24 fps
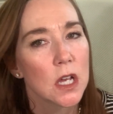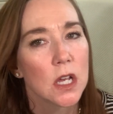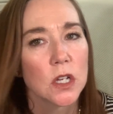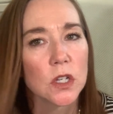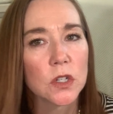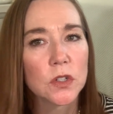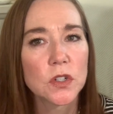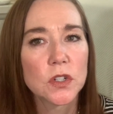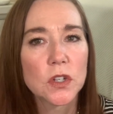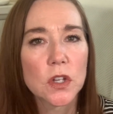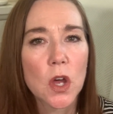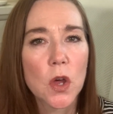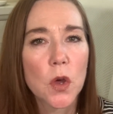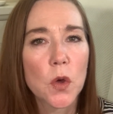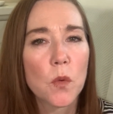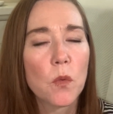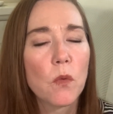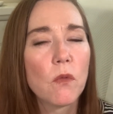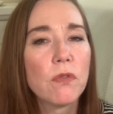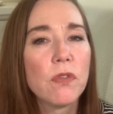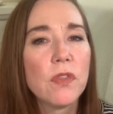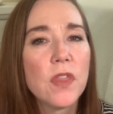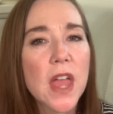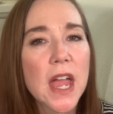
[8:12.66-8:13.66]
So
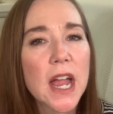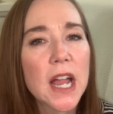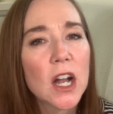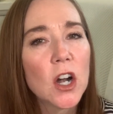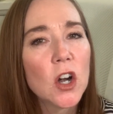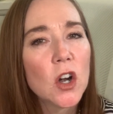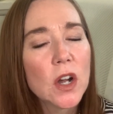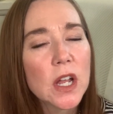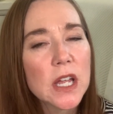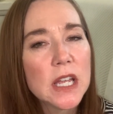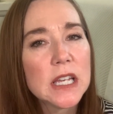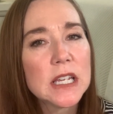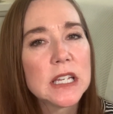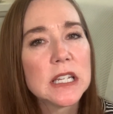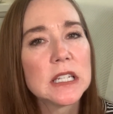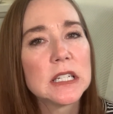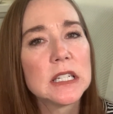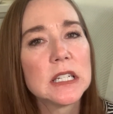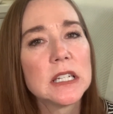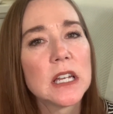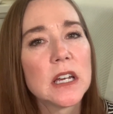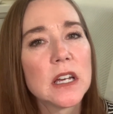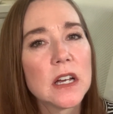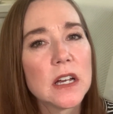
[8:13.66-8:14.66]
there
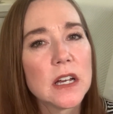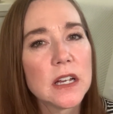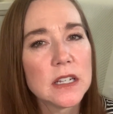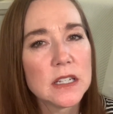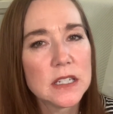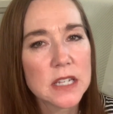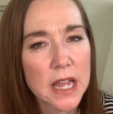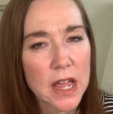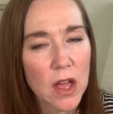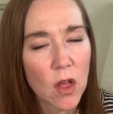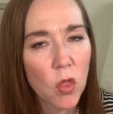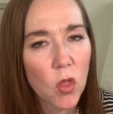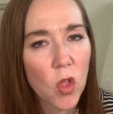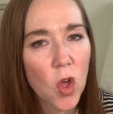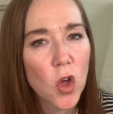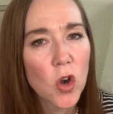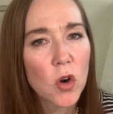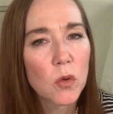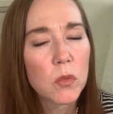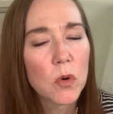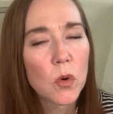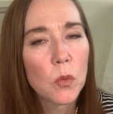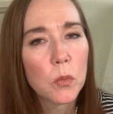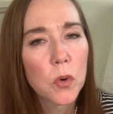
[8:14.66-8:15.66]
is a
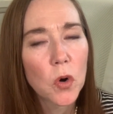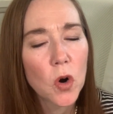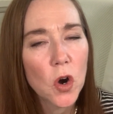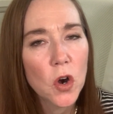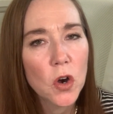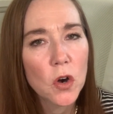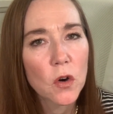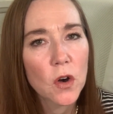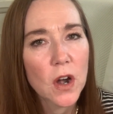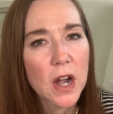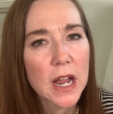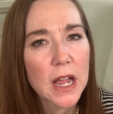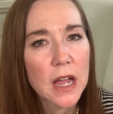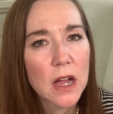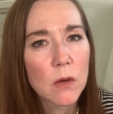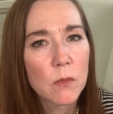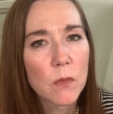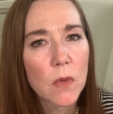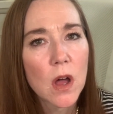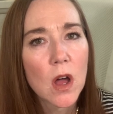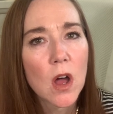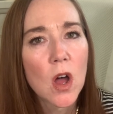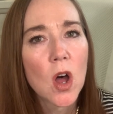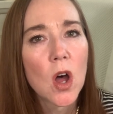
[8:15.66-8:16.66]
downloadable
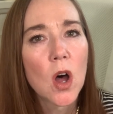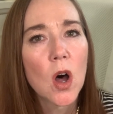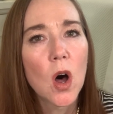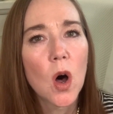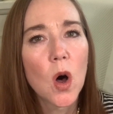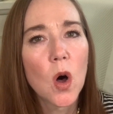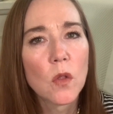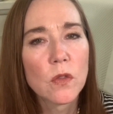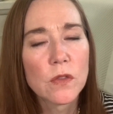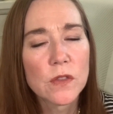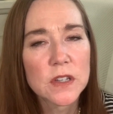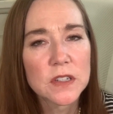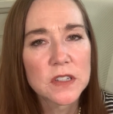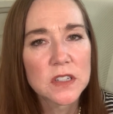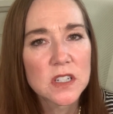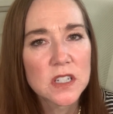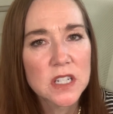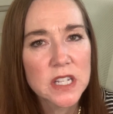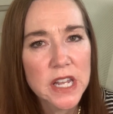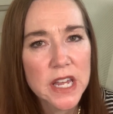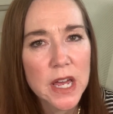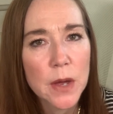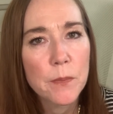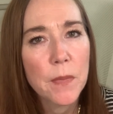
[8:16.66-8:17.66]
program on the
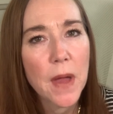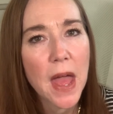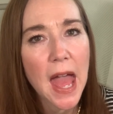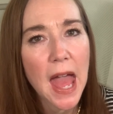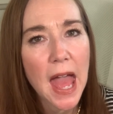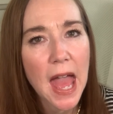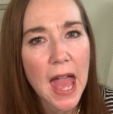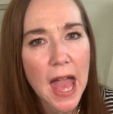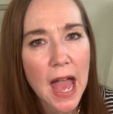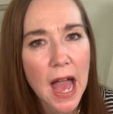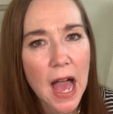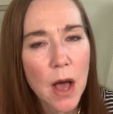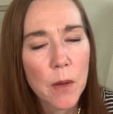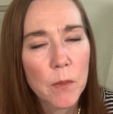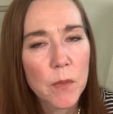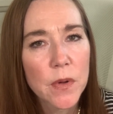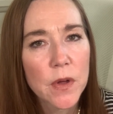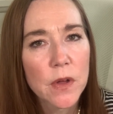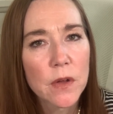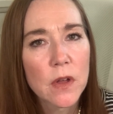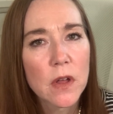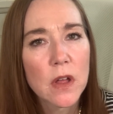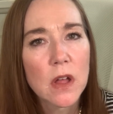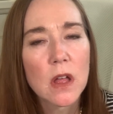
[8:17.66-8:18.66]
Ziip app
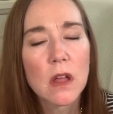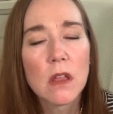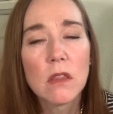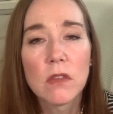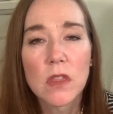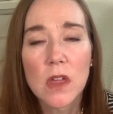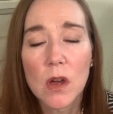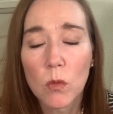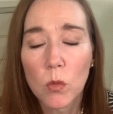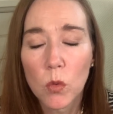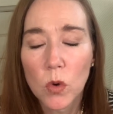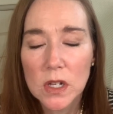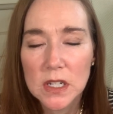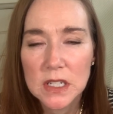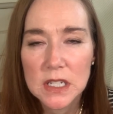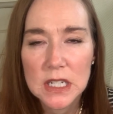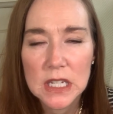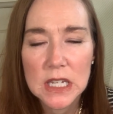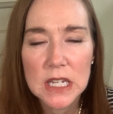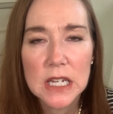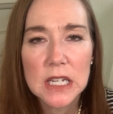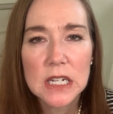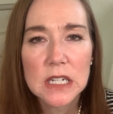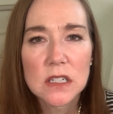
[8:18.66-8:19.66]
that once
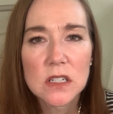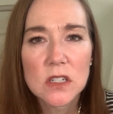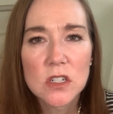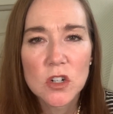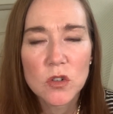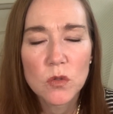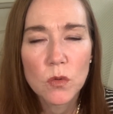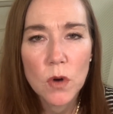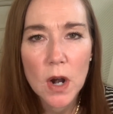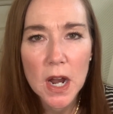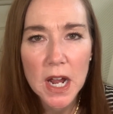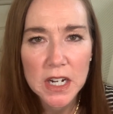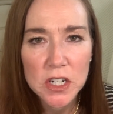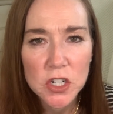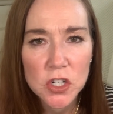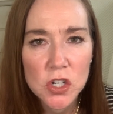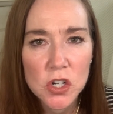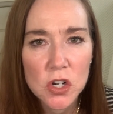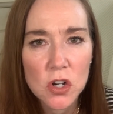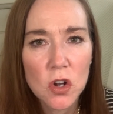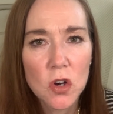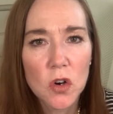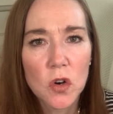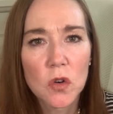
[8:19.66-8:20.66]
again is
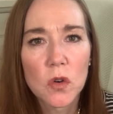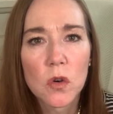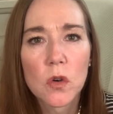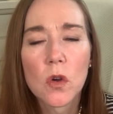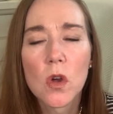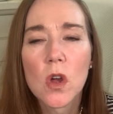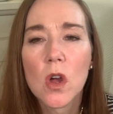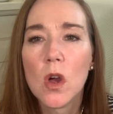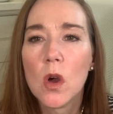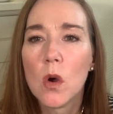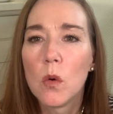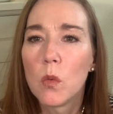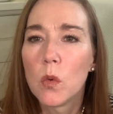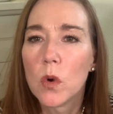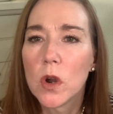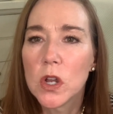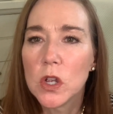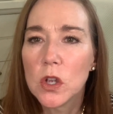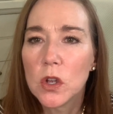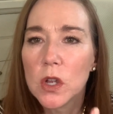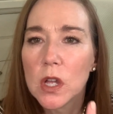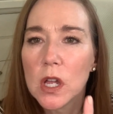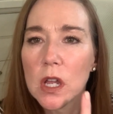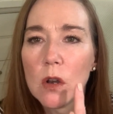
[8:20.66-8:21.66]
directional, where
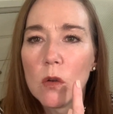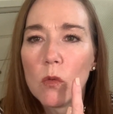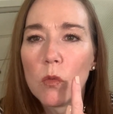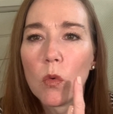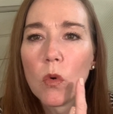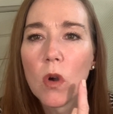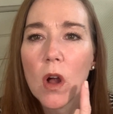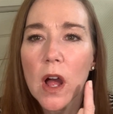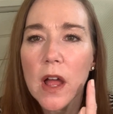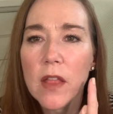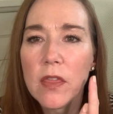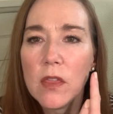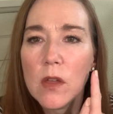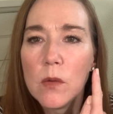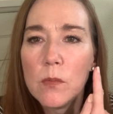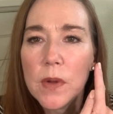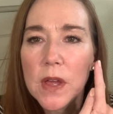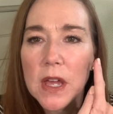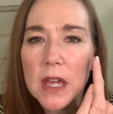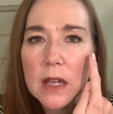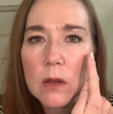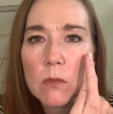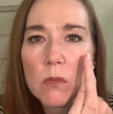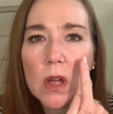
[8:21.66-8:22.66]
you can run the
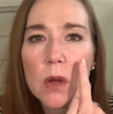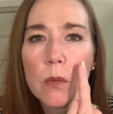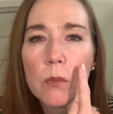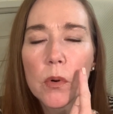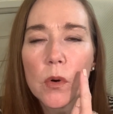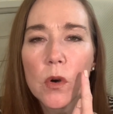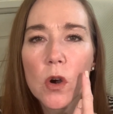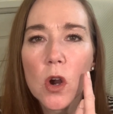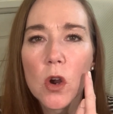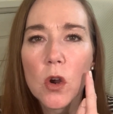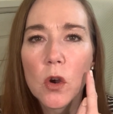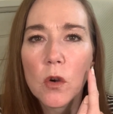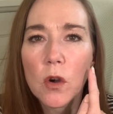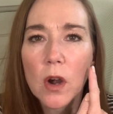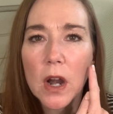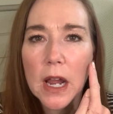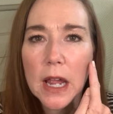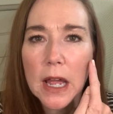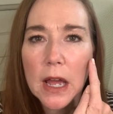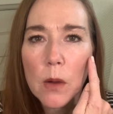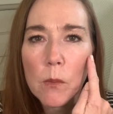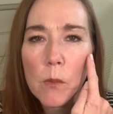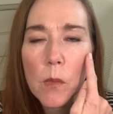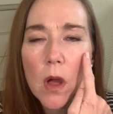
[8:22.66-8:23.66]
pigment
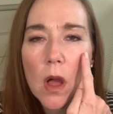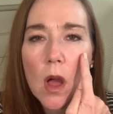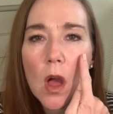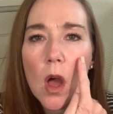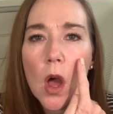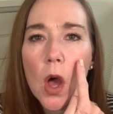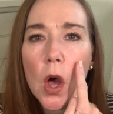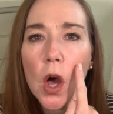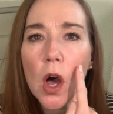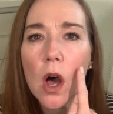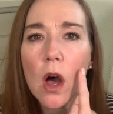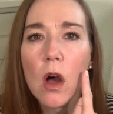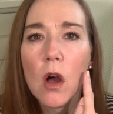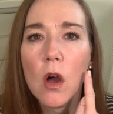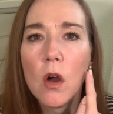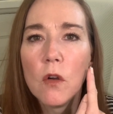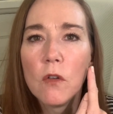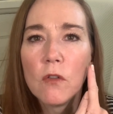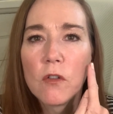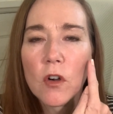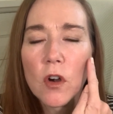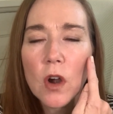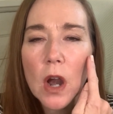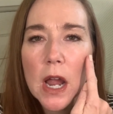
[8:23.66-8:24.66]
program
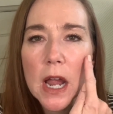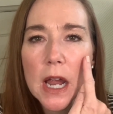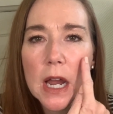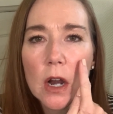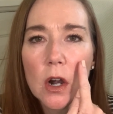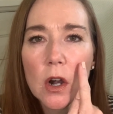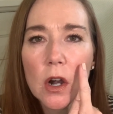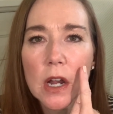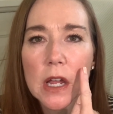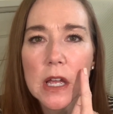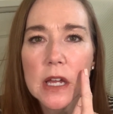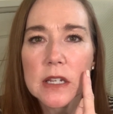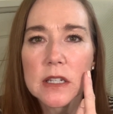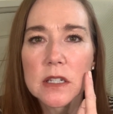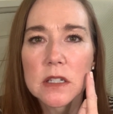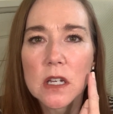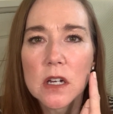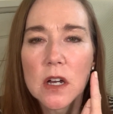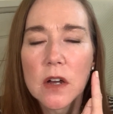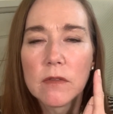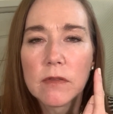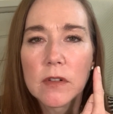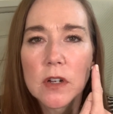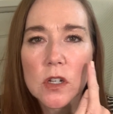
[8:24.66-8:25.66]
over areas
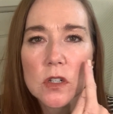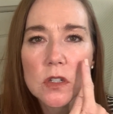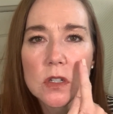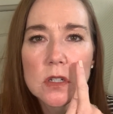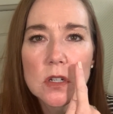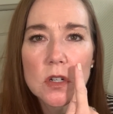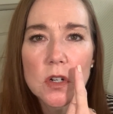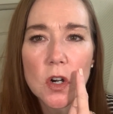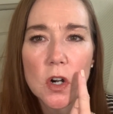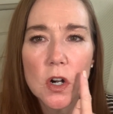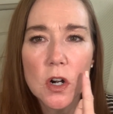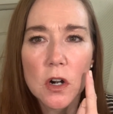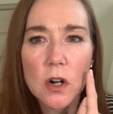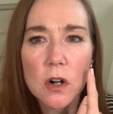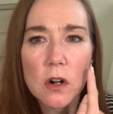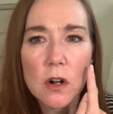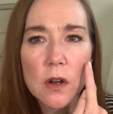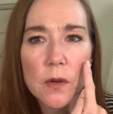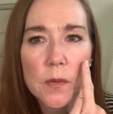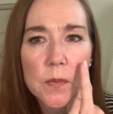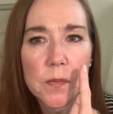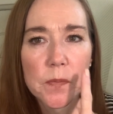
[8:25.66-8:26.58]
of concern.